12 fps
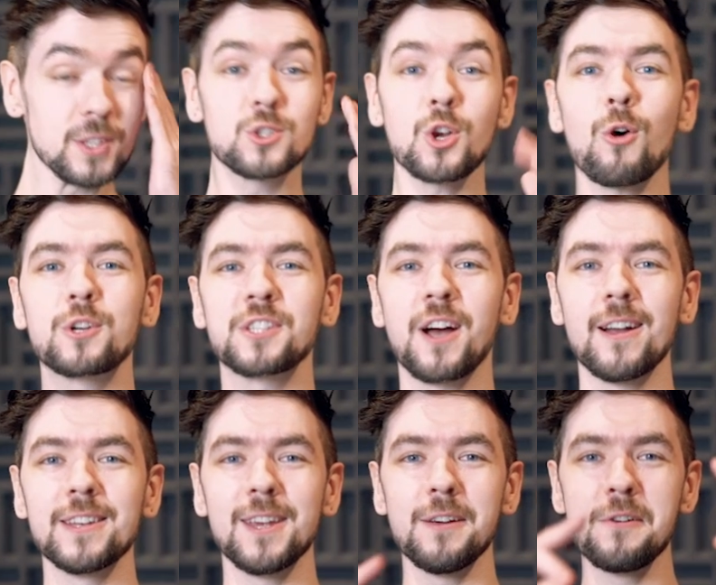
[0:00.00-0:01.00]
Joke's
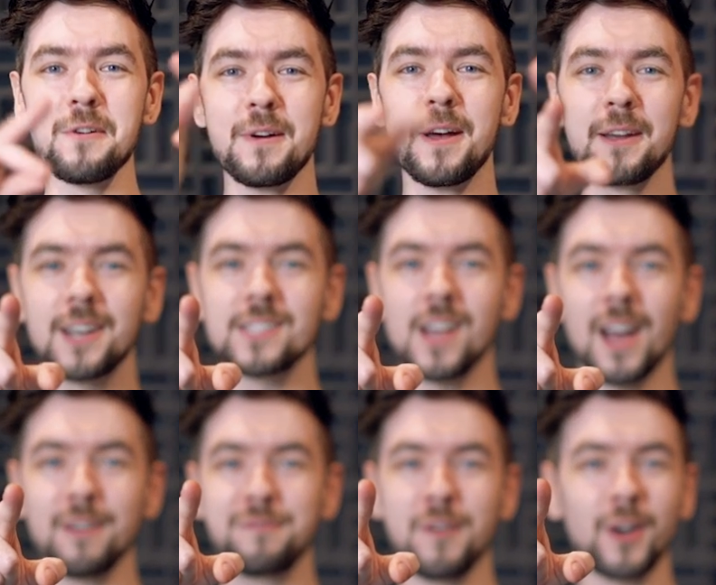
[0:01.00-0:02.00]
on you, because
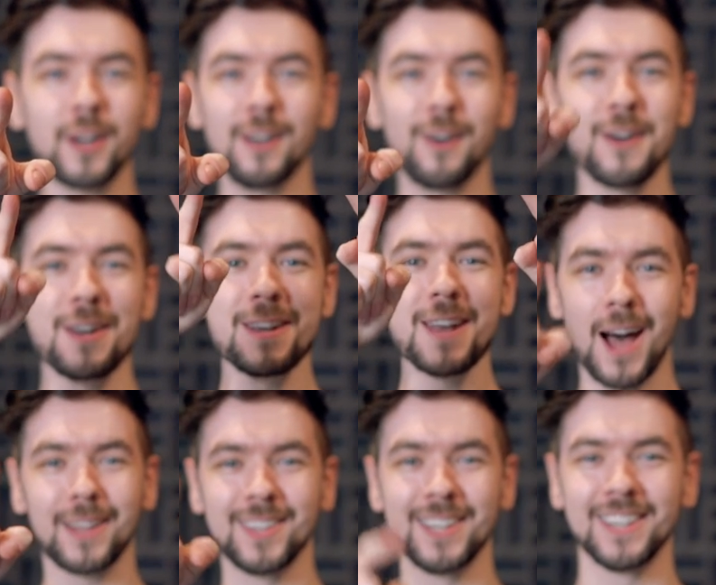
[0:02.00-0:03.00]
I fucking learned
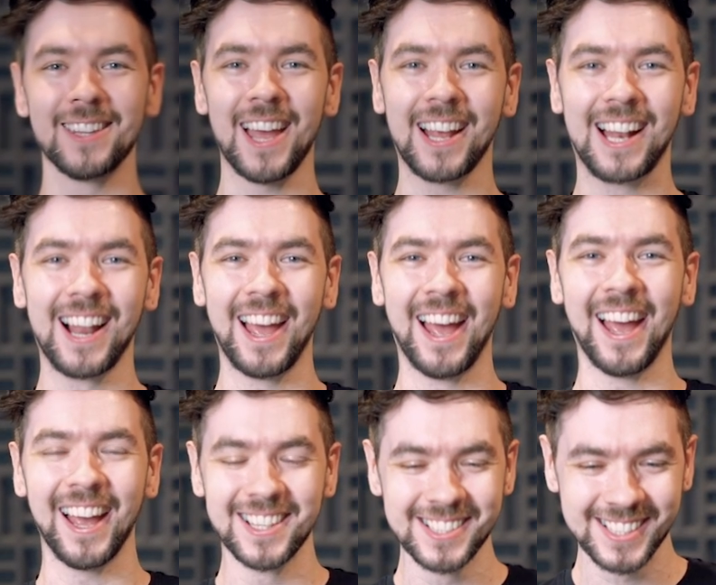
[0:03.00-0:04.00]
nothing in that
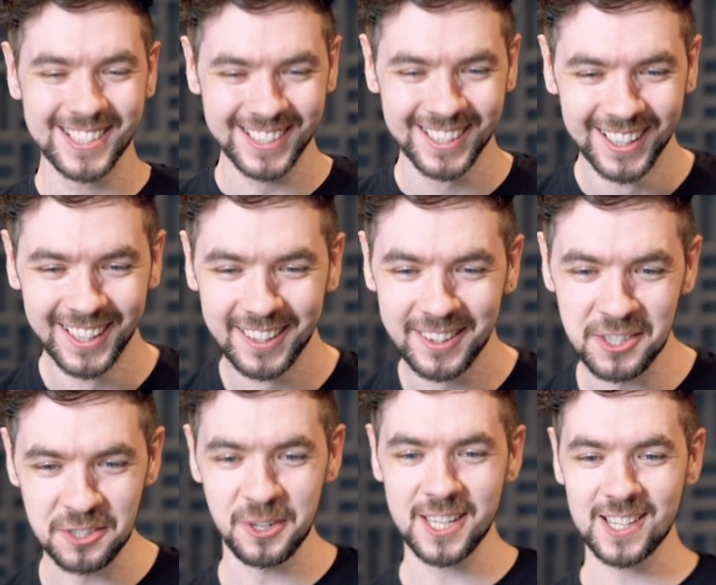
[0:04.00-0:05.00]
class.
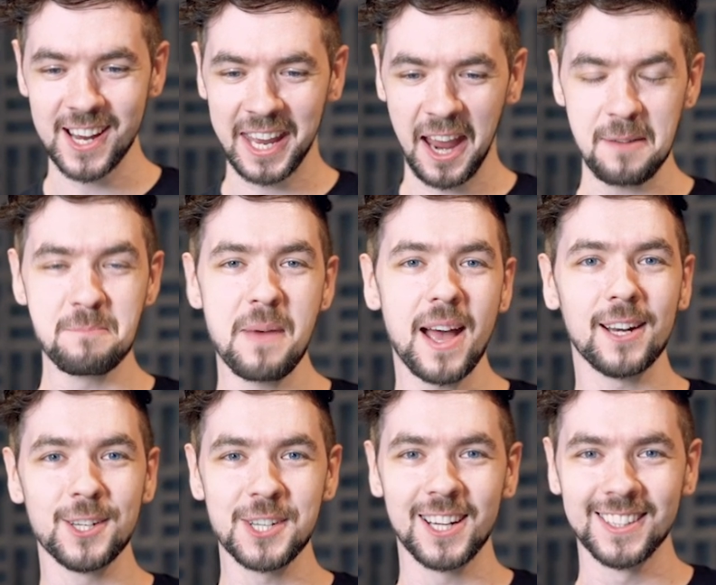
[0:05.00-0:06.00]
There's a reason I can't
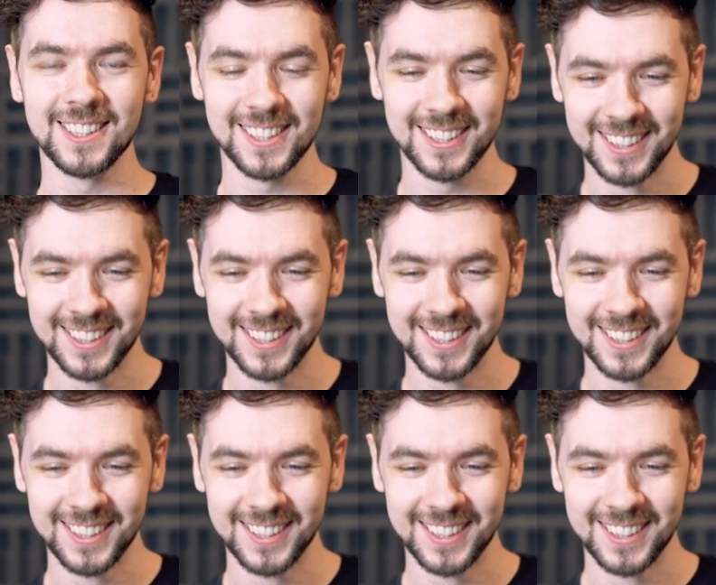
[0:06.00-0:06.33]
manage anything.